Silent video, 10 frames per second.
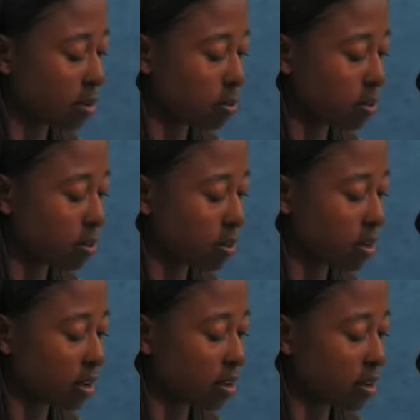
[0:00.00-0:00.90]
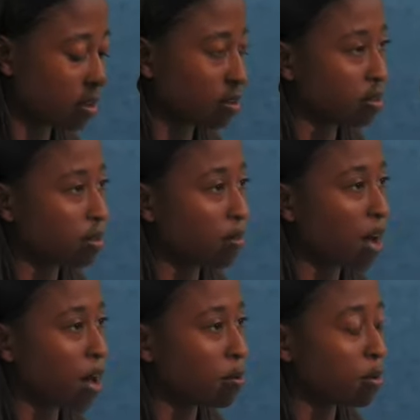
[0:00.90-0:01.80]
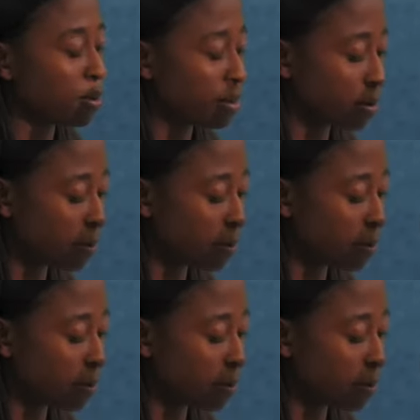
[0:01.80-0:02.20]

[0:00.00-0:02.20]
and pretend that none of this ever happened.